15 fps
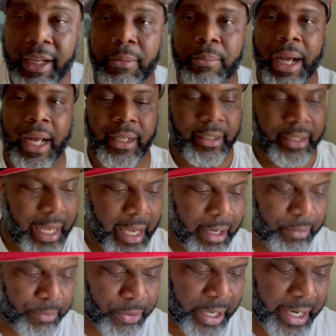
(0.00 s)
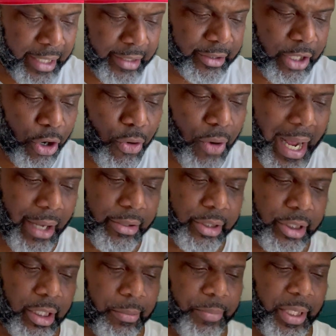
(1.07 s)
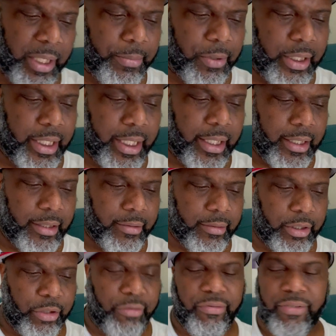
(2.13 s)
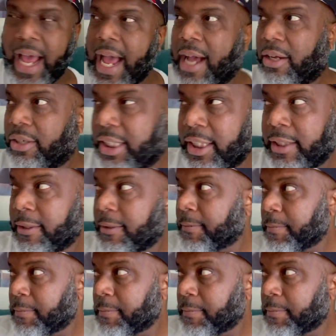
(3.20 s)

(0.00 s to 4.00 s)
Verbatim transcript: about that. Prayers go out to the people in Uvalde.